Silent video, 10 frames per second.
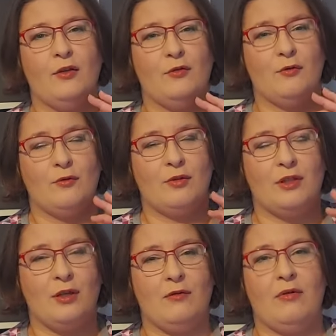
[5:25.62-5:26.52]
You
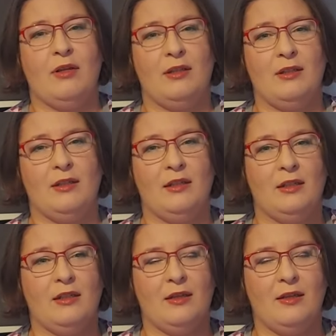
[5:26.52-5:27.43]
sew
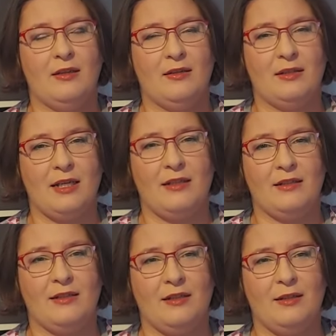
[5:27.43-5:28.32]
the side
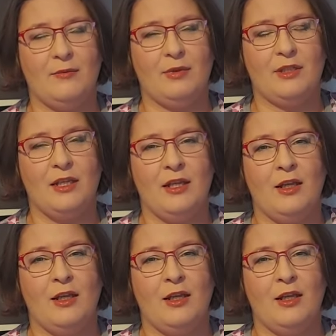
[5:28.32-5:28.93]
seams,